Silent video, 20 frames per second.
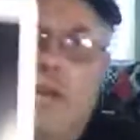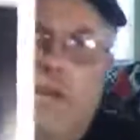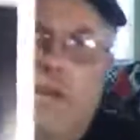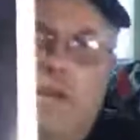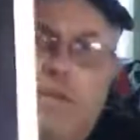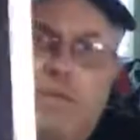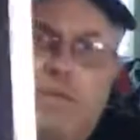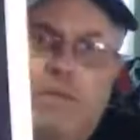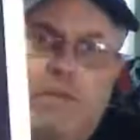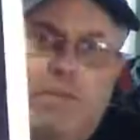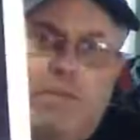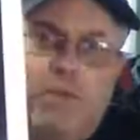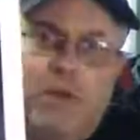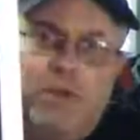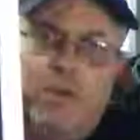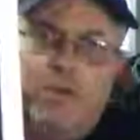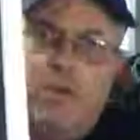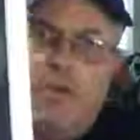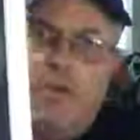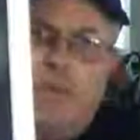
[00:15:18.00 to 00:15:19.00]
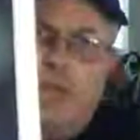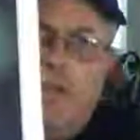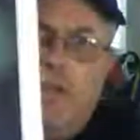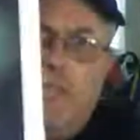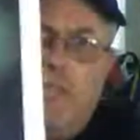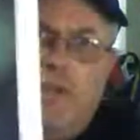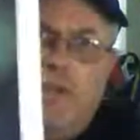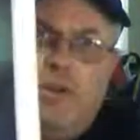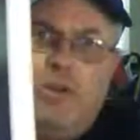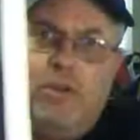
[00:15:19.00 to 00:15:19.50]
of the box. You can get a
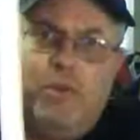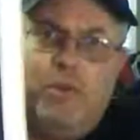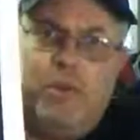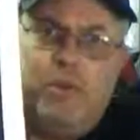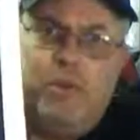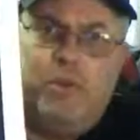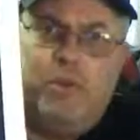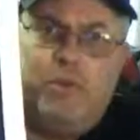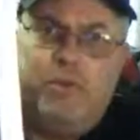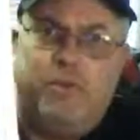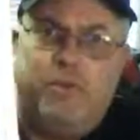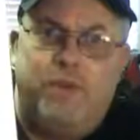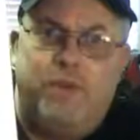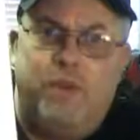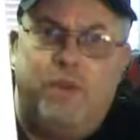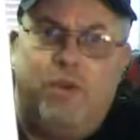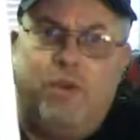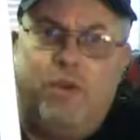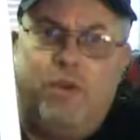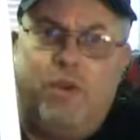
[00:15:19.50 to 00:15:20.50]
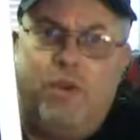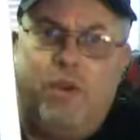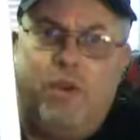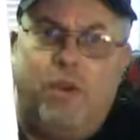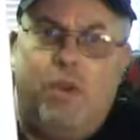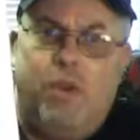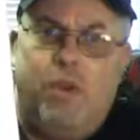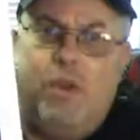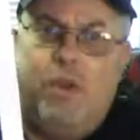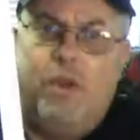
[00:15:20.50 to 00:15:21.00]
better look at what the figure
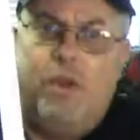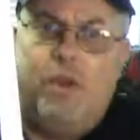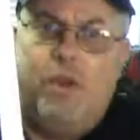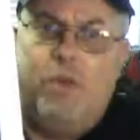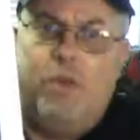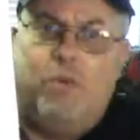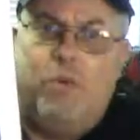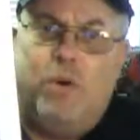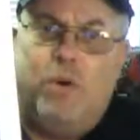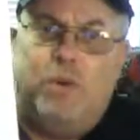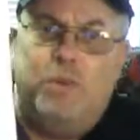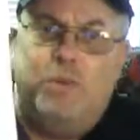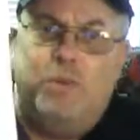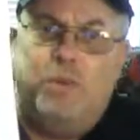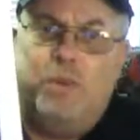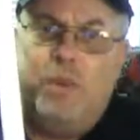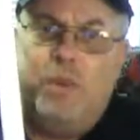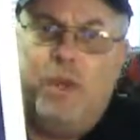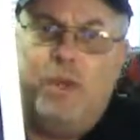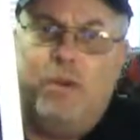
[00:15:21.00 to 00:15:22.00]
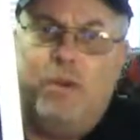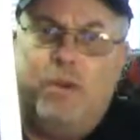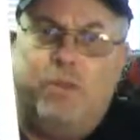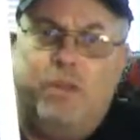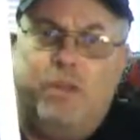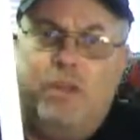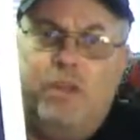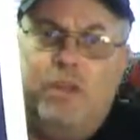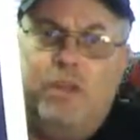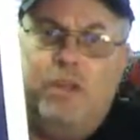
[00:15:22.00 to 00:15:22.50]
was without all
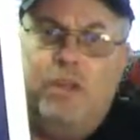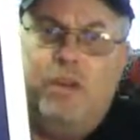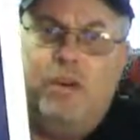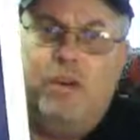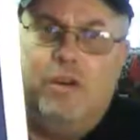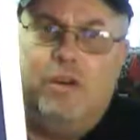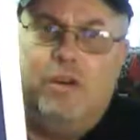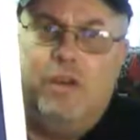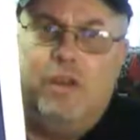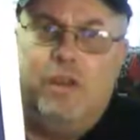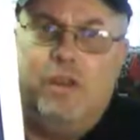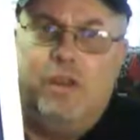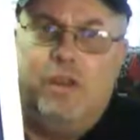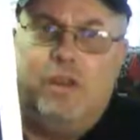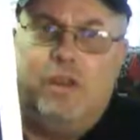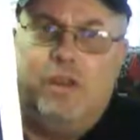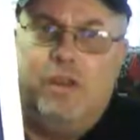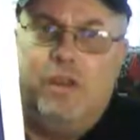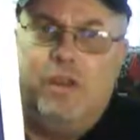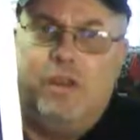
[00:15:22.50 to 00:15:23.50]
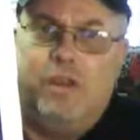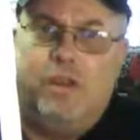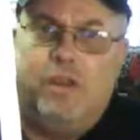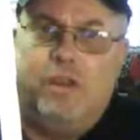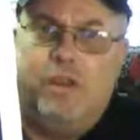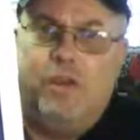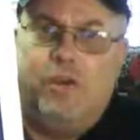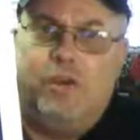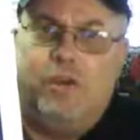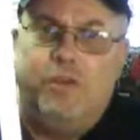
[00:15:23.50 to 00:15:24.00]
the glare
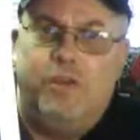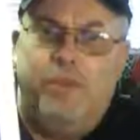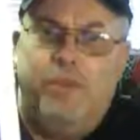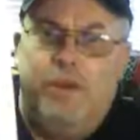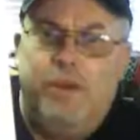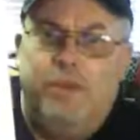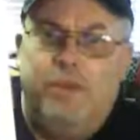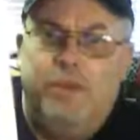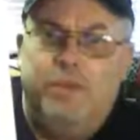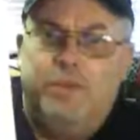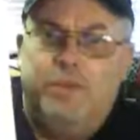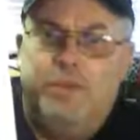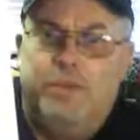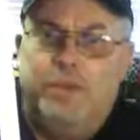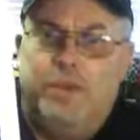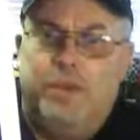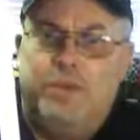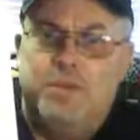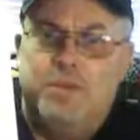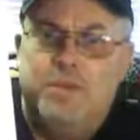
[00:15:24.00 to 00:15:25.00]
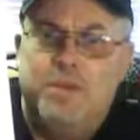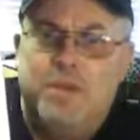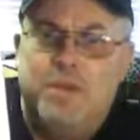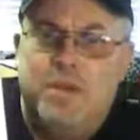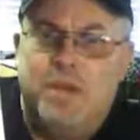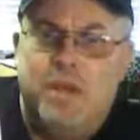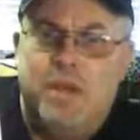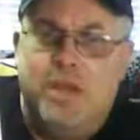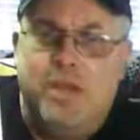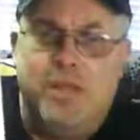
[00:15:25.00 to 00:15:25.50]
on there. So
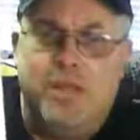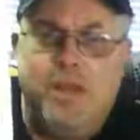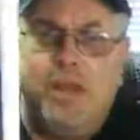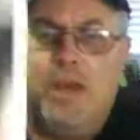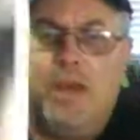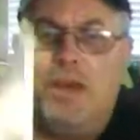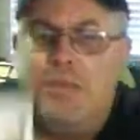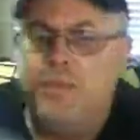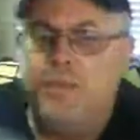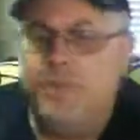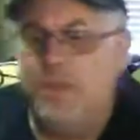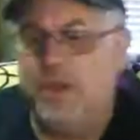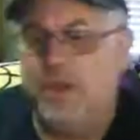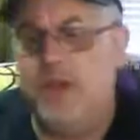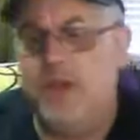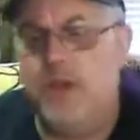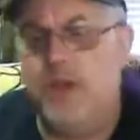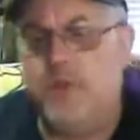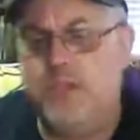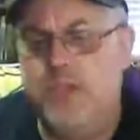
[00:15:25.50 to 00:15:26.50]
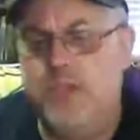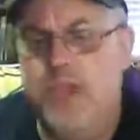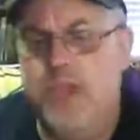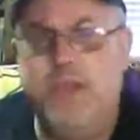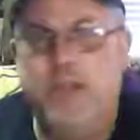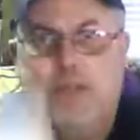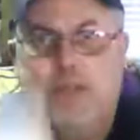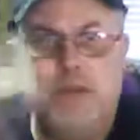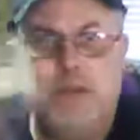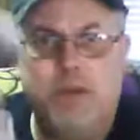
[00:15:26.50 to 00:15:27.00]
yeah, thought that was
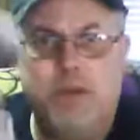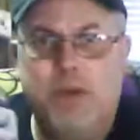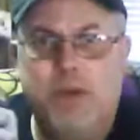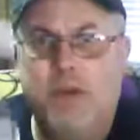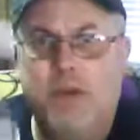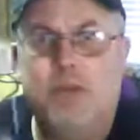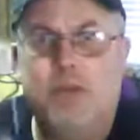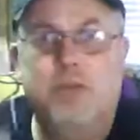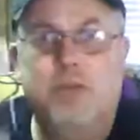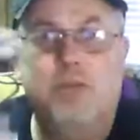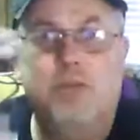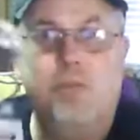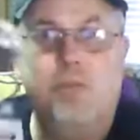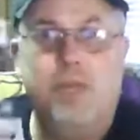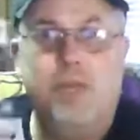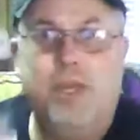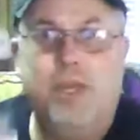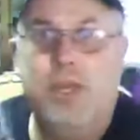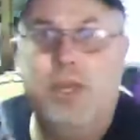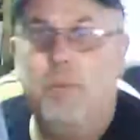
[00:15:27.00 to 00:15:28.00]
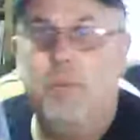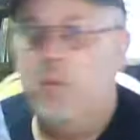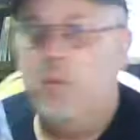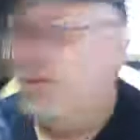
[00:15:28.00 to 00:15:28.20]
nice, little pickup.